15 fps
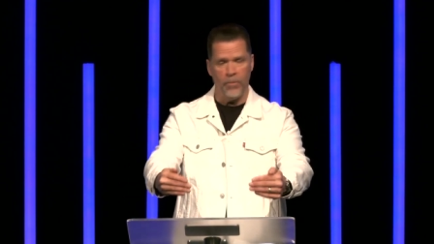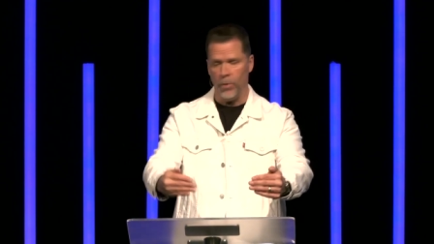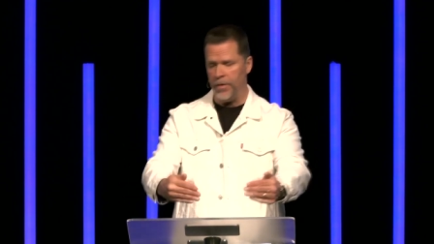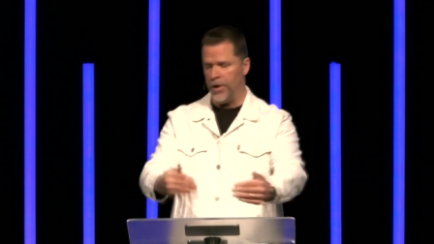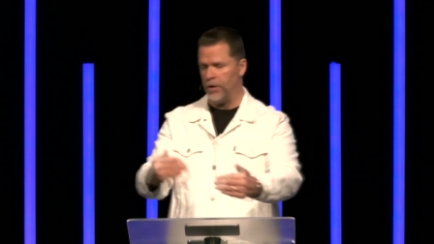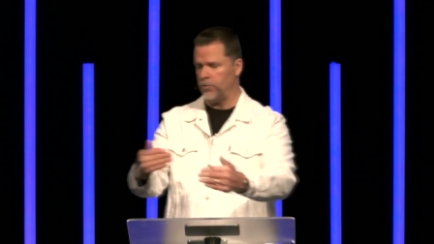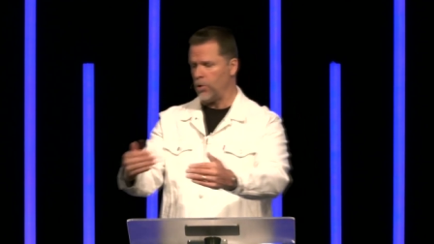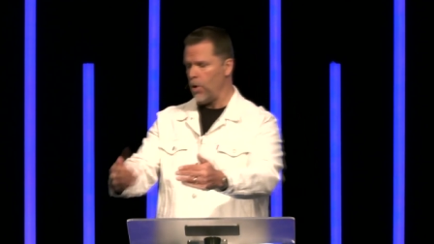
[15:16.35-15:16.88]
And when
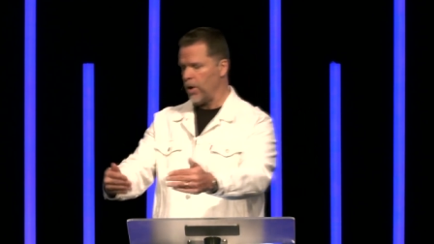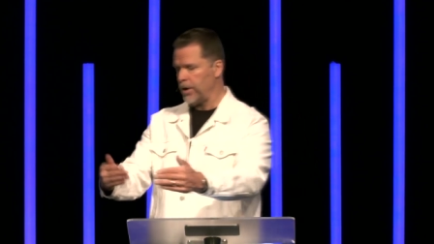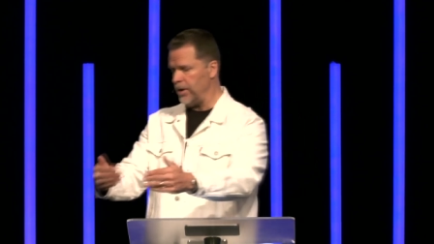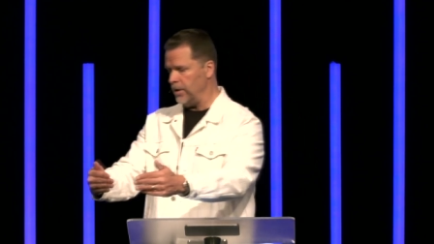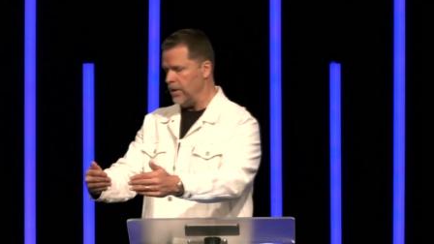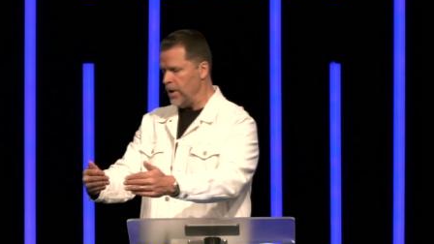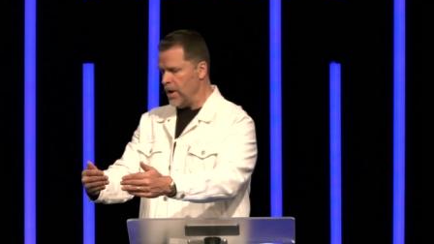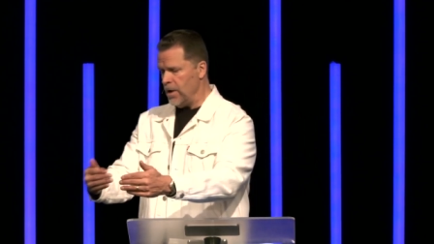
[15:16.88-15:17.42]
they're
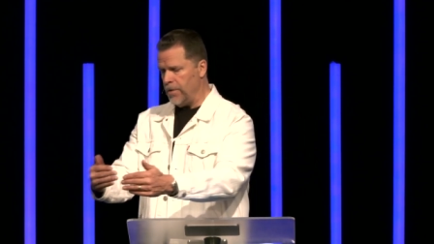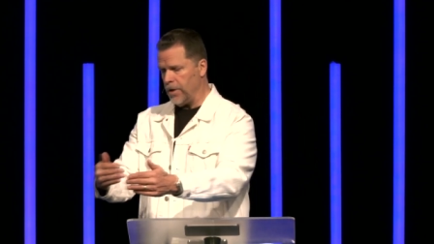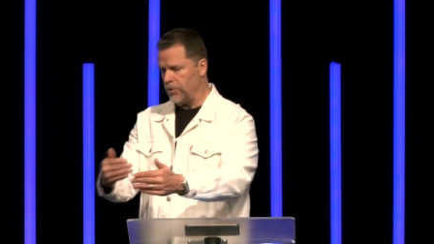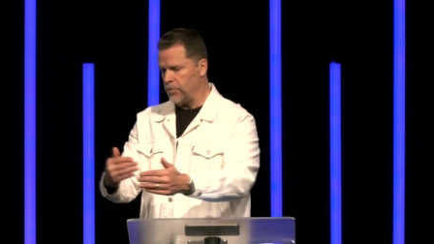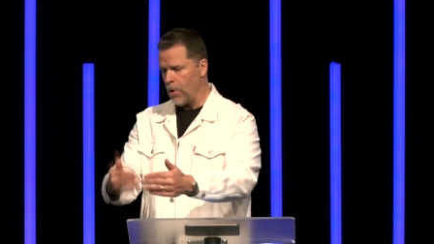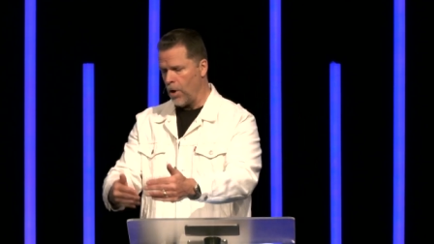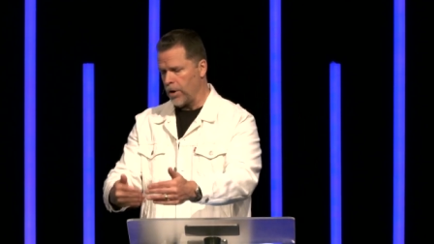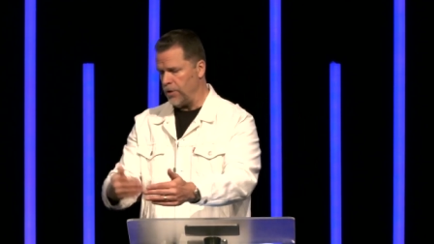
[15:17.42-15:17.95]
talking, they're
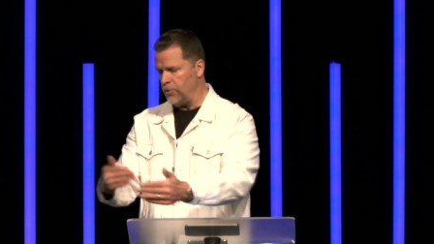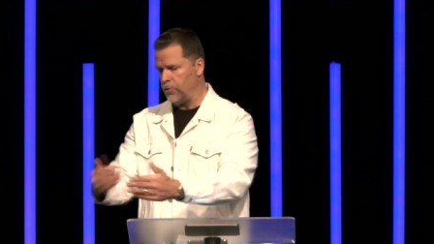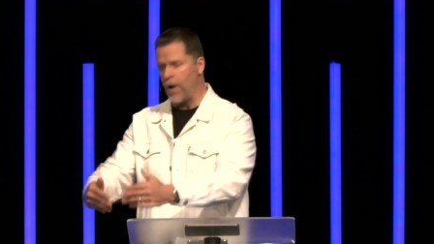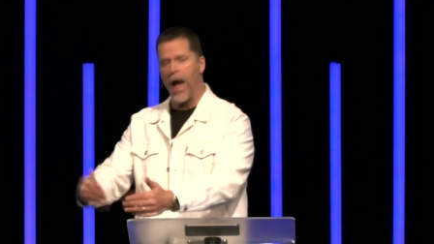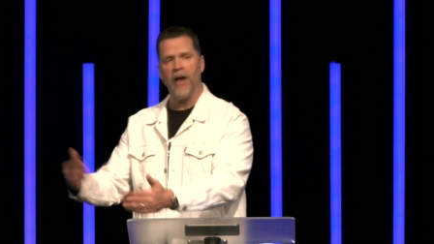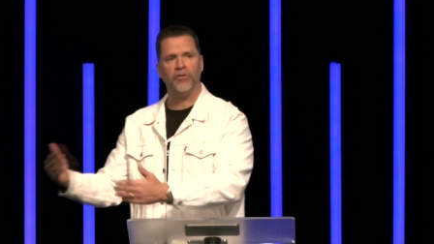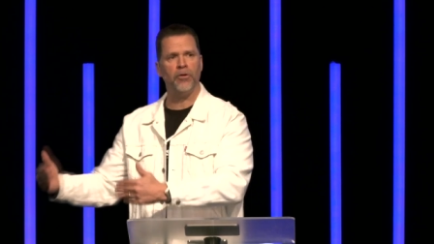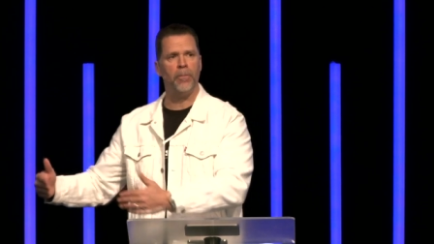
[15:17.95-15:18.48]
talking
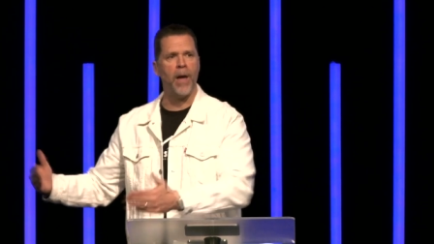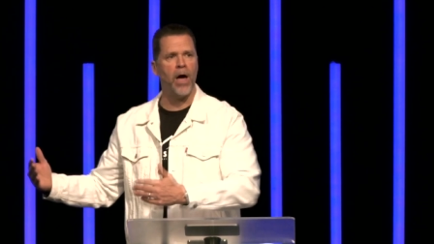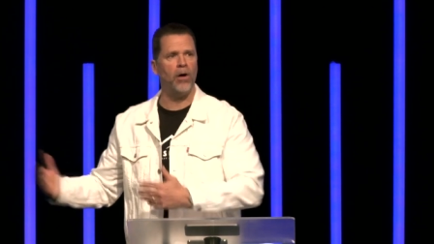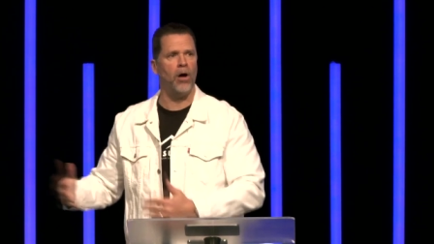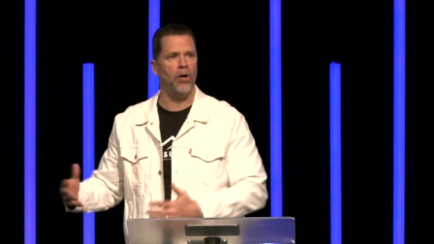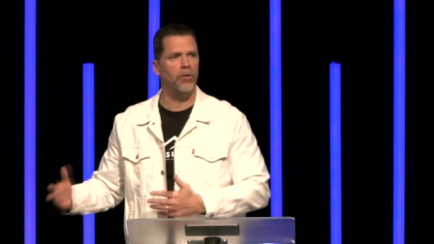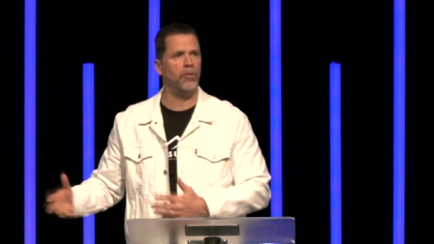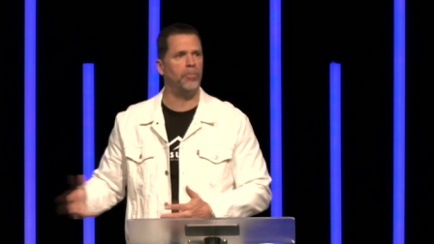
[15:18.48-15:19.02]
trash
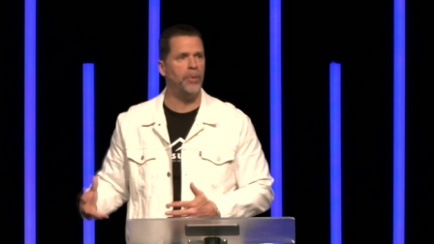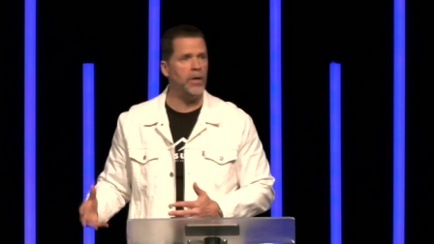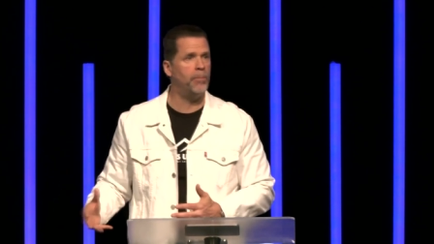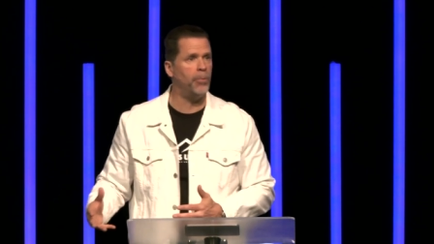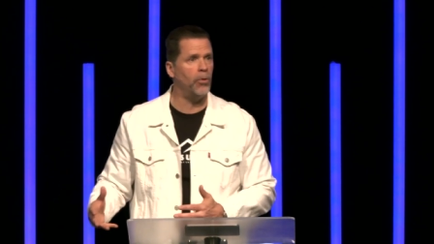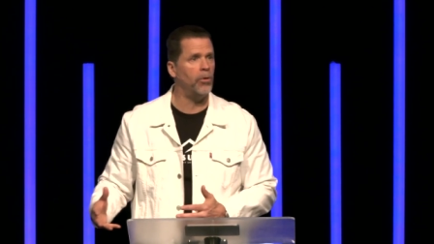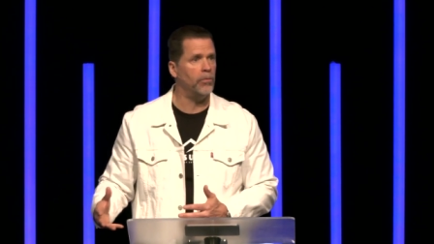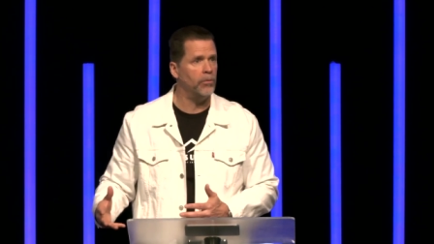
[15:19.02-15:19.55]
about other
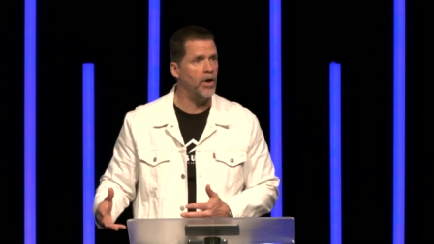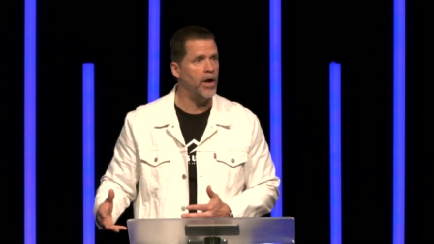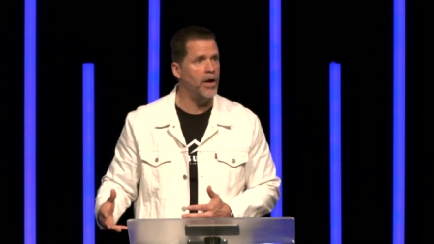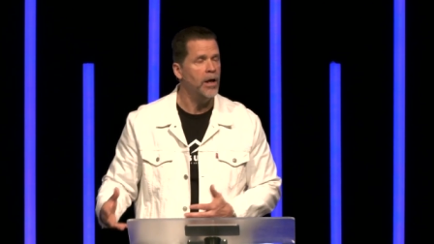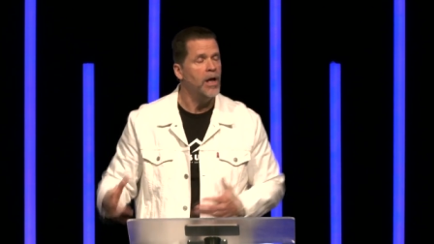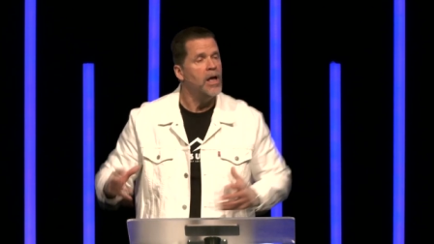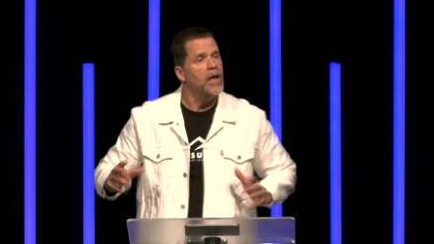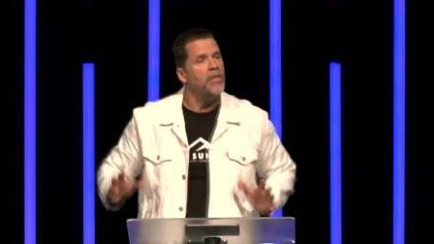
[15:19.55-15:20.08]
people,
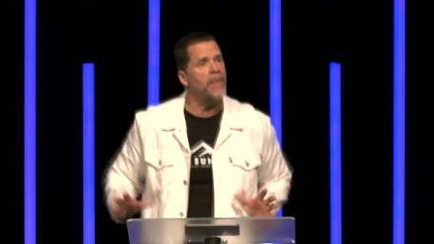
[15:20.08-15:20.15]
right?